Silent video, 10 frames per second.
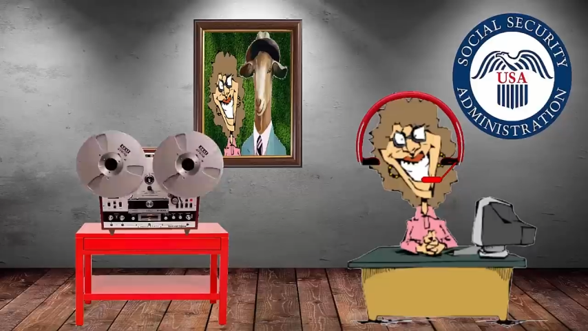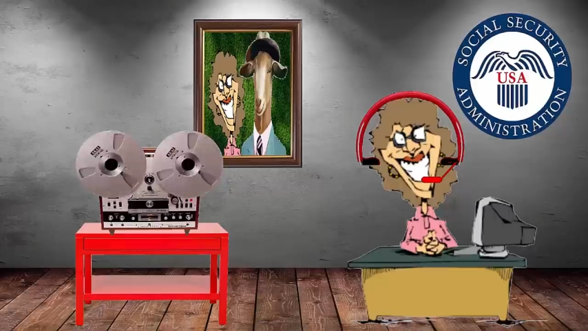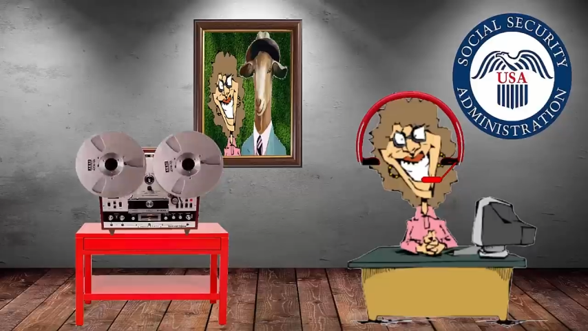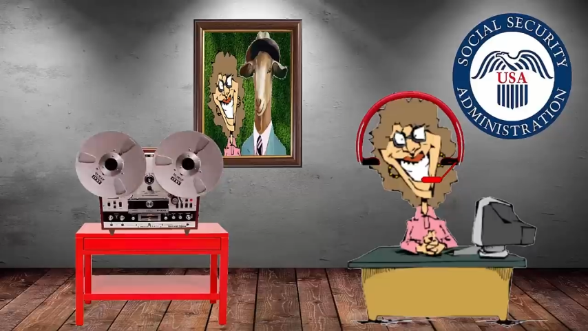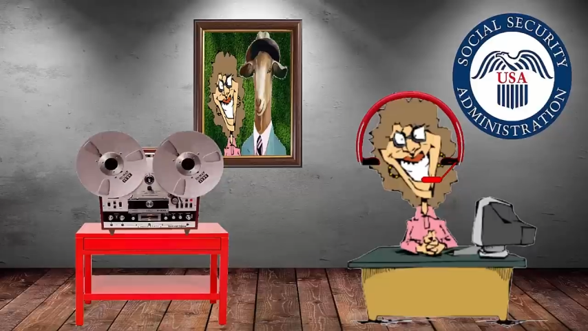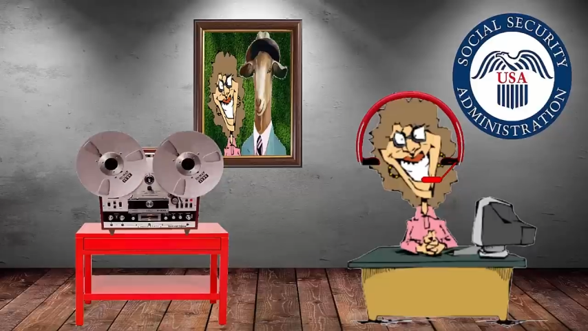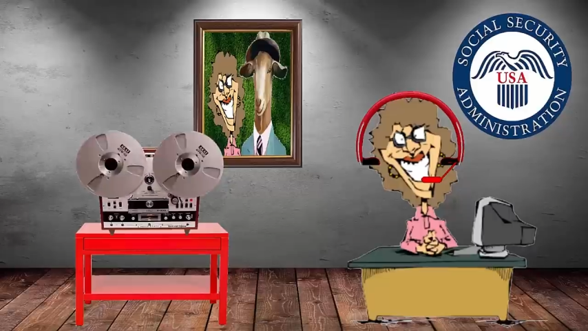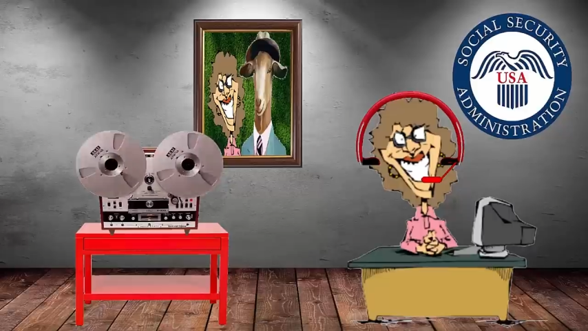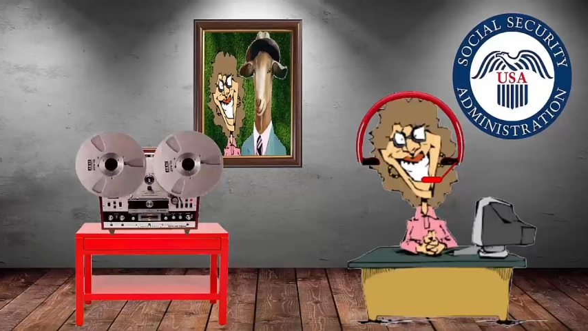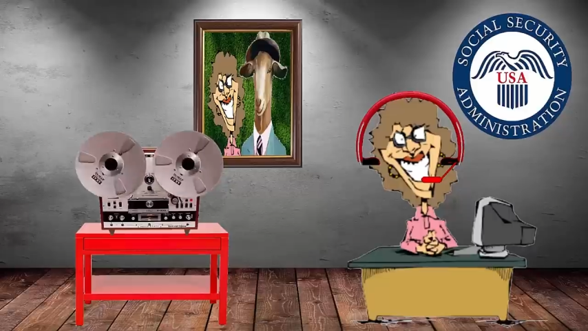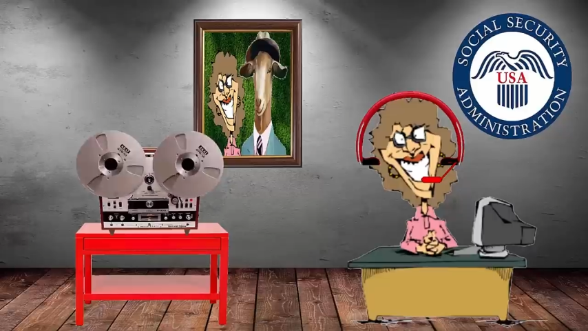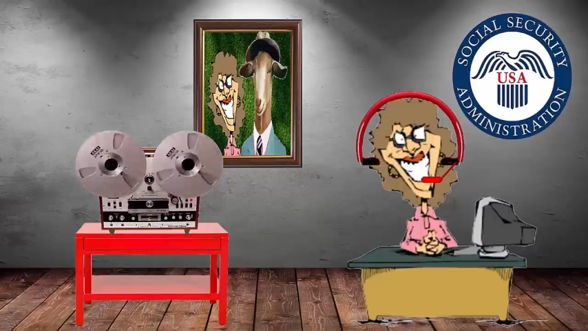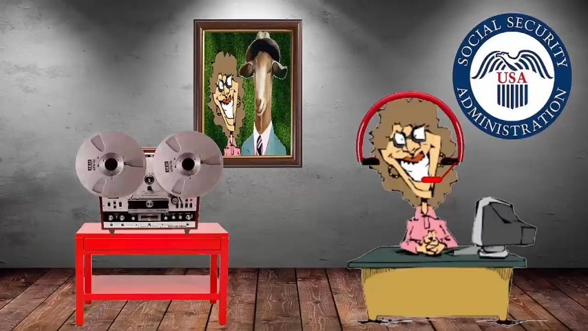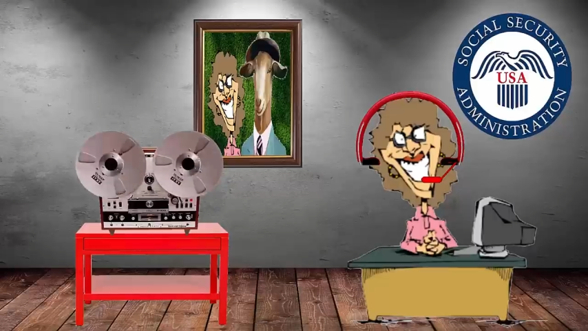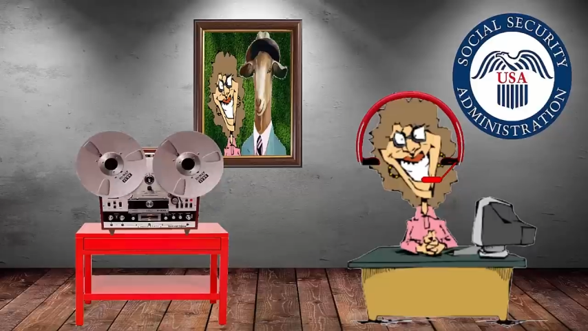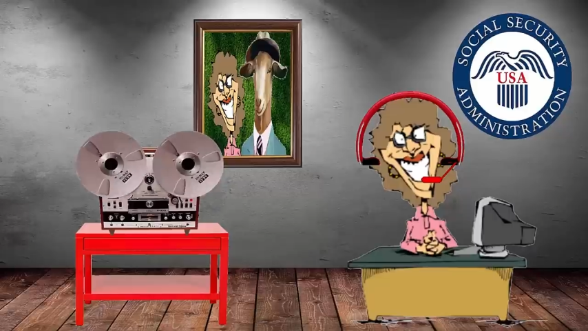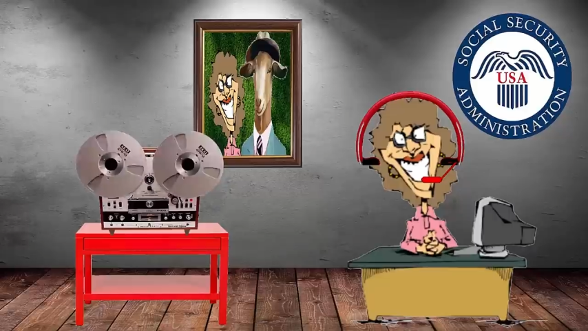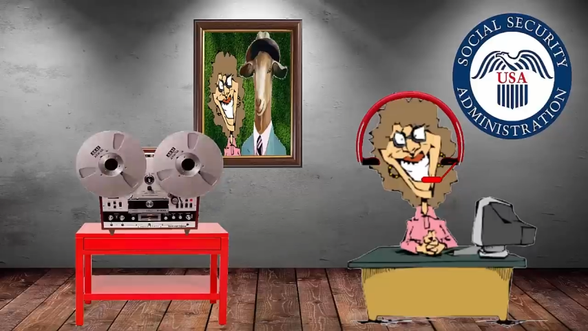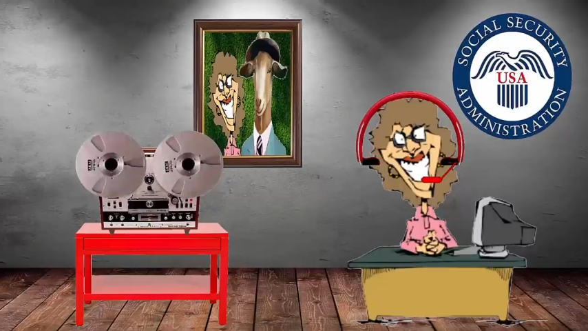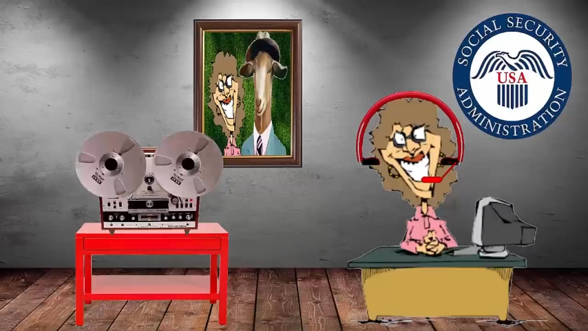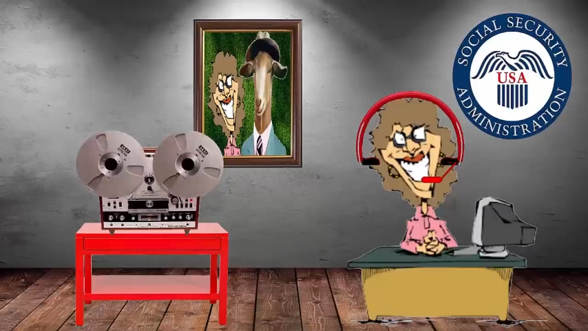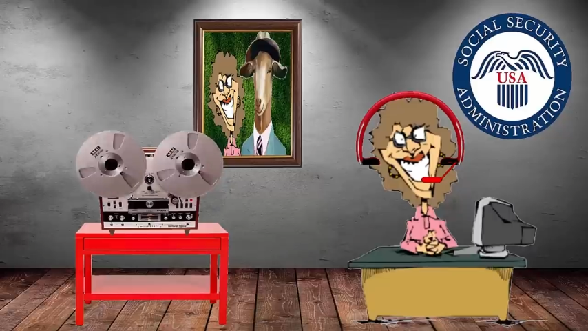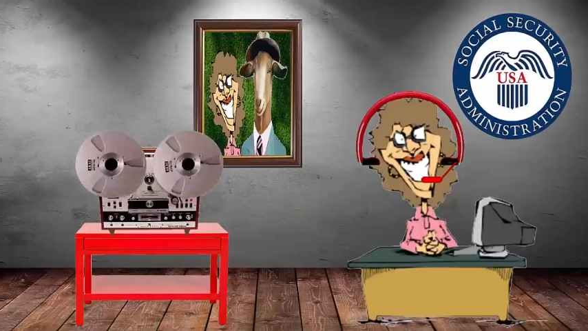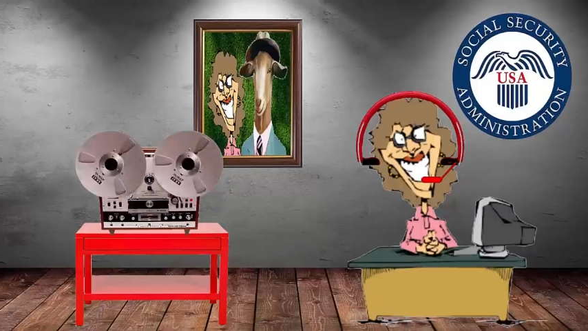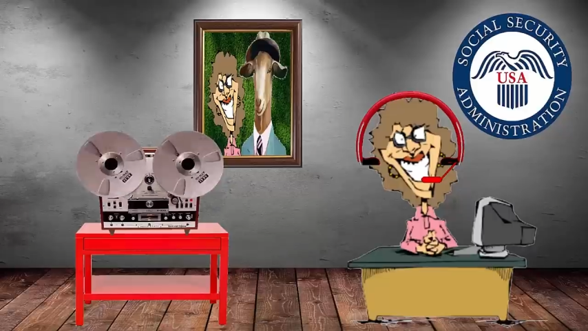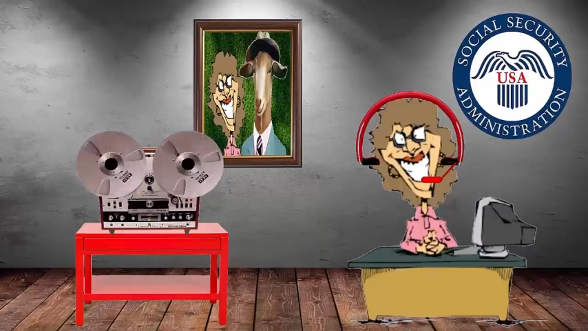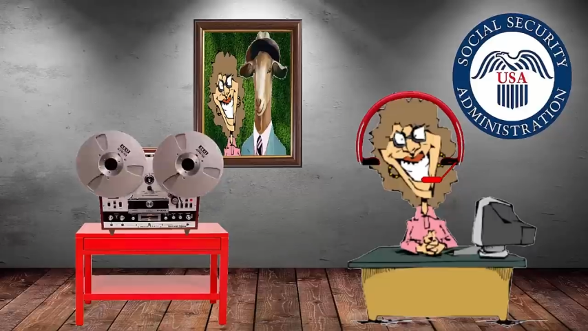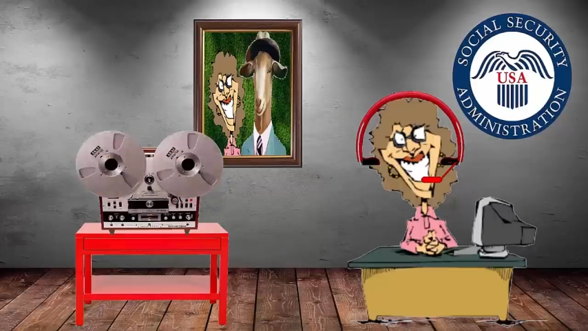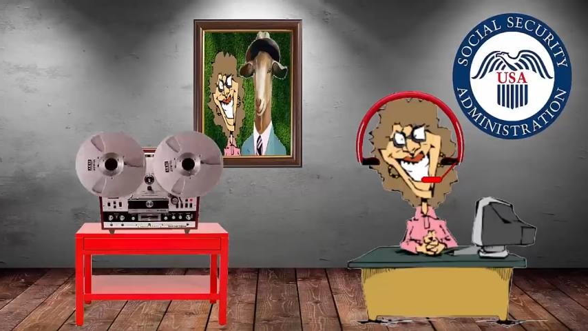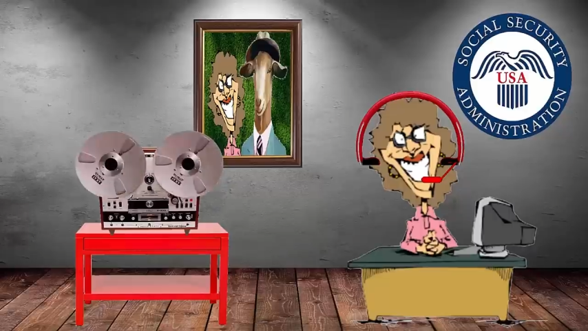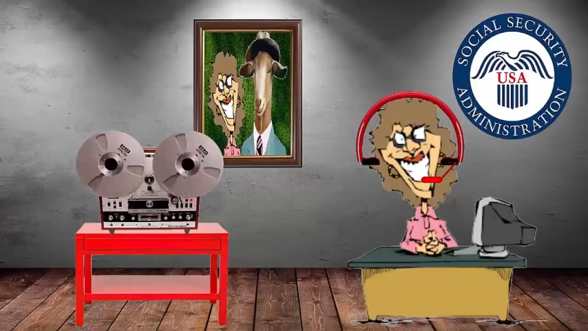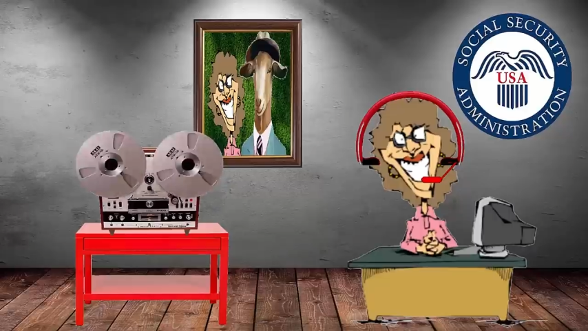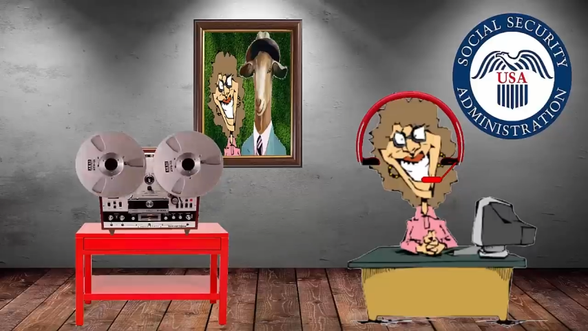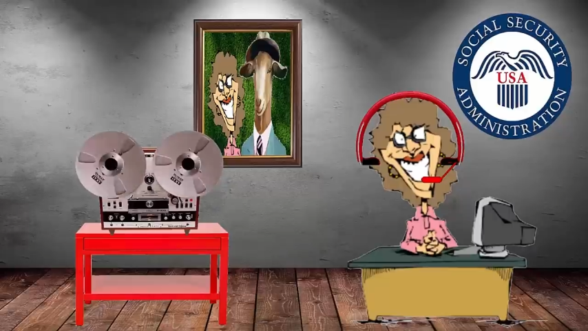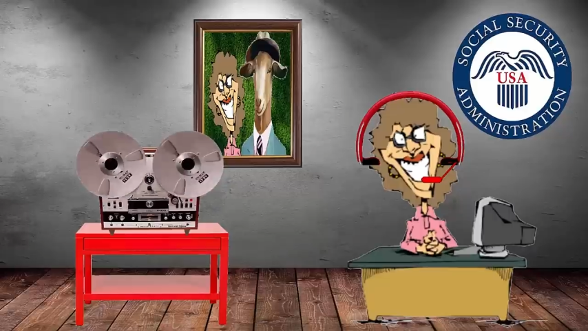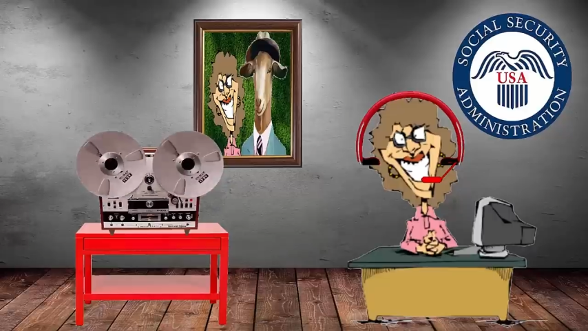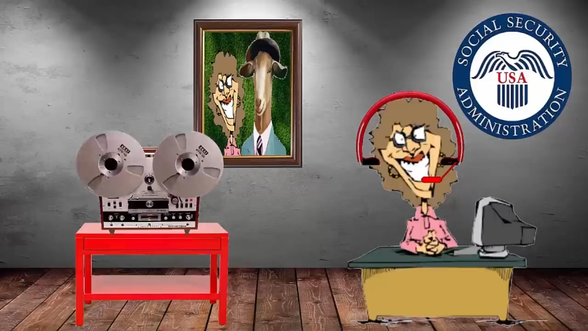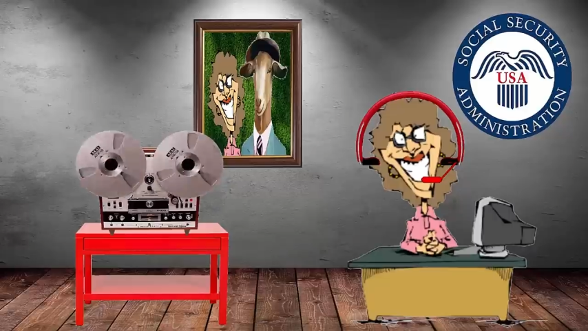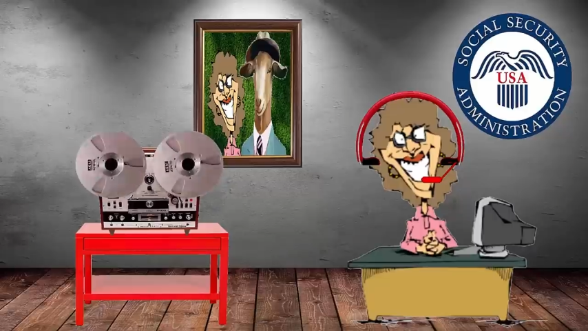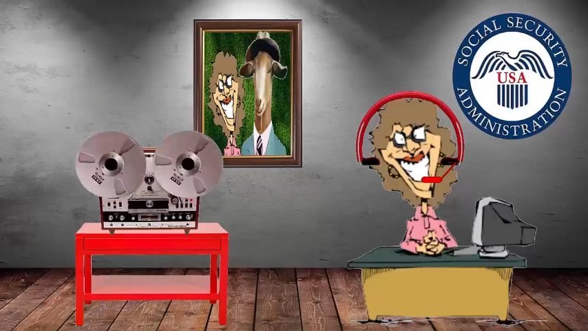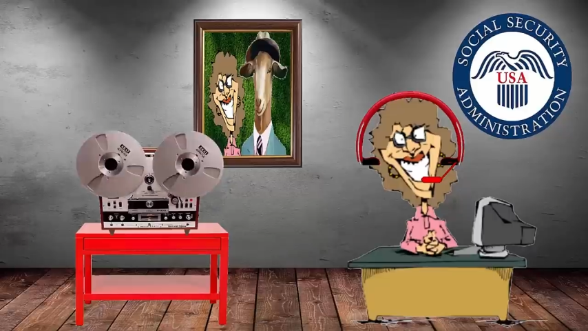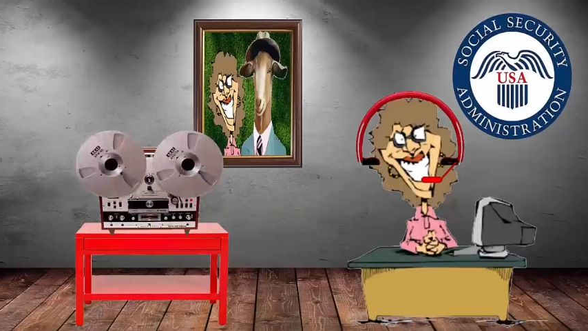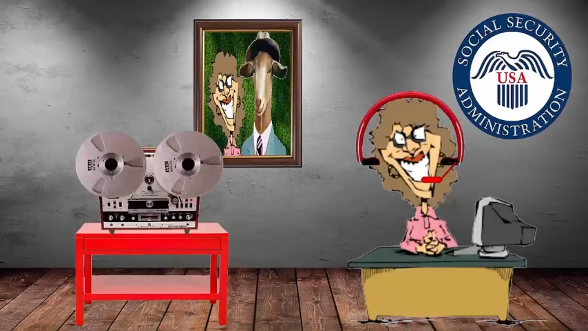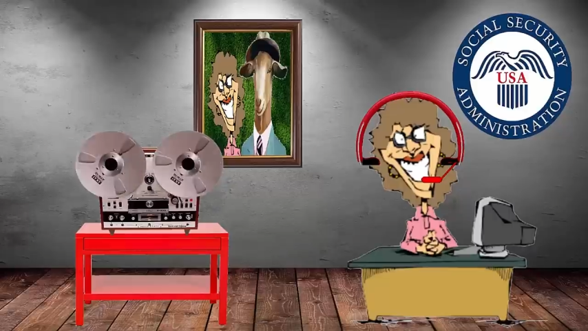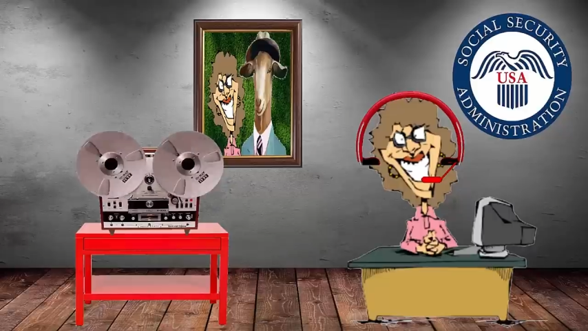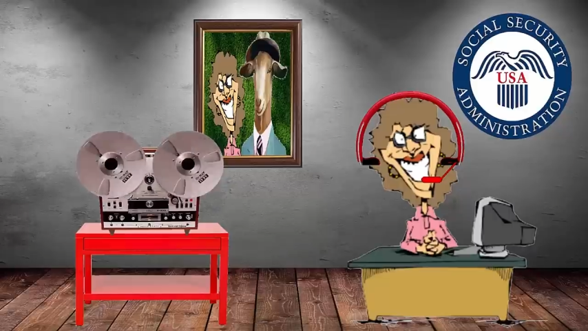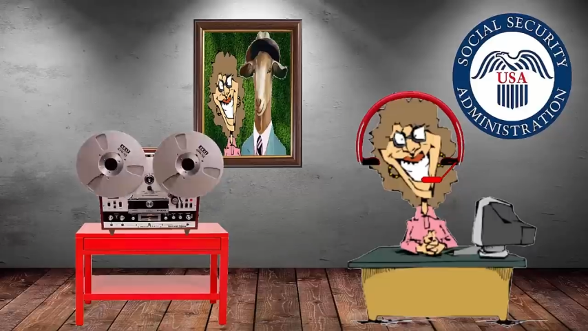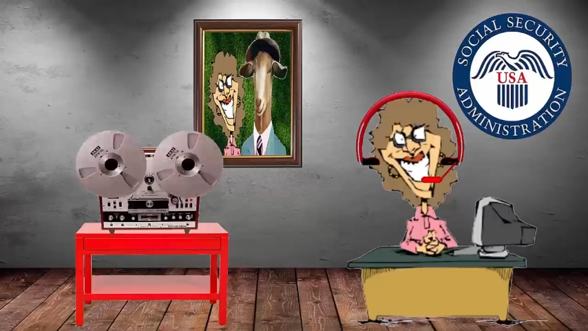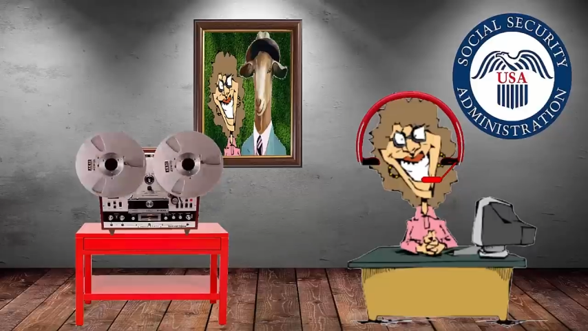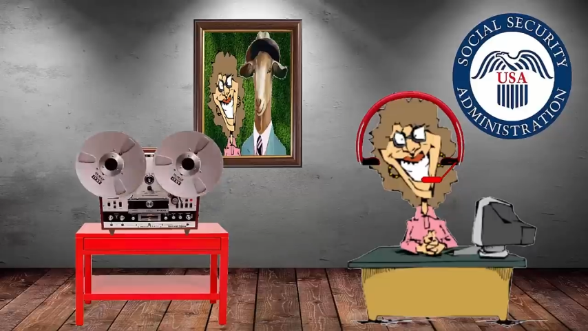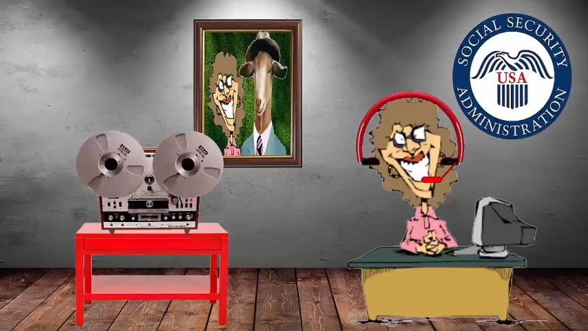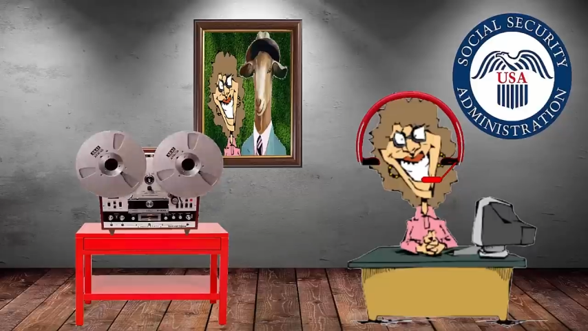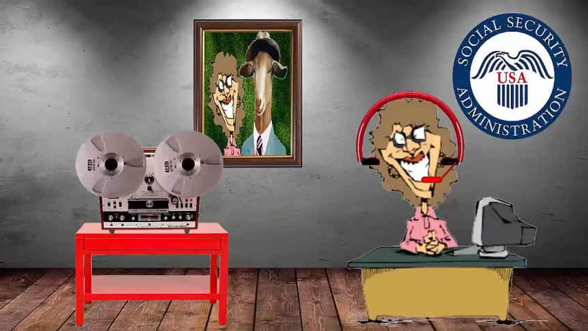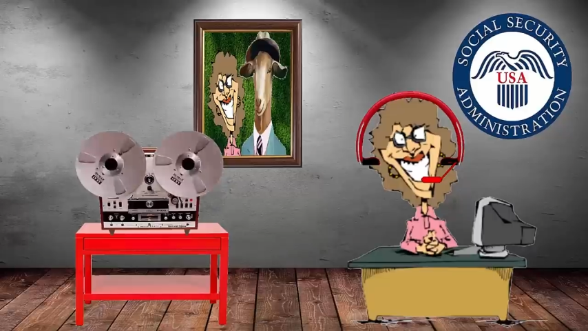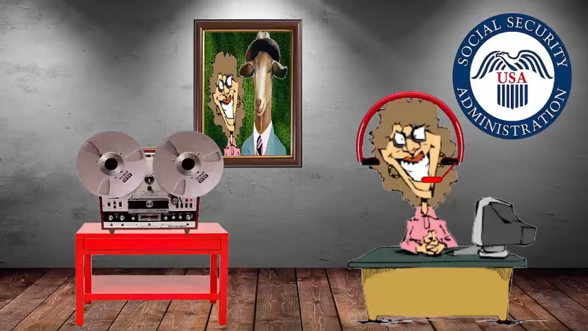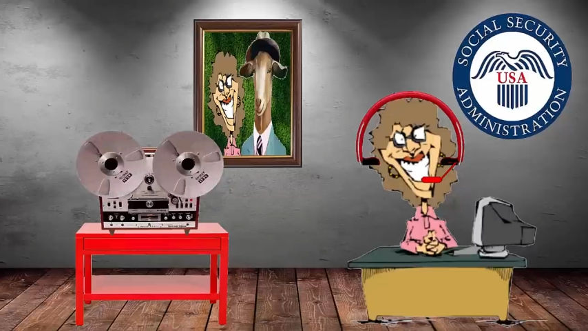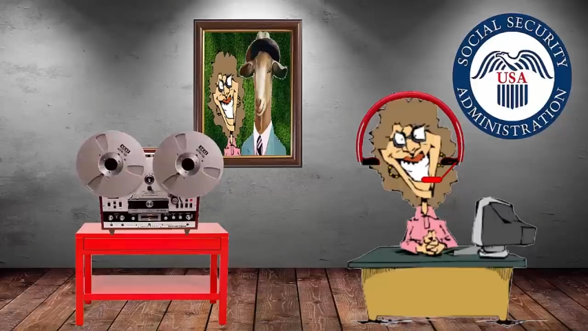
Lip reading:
No face is visible, so there are no lips to read.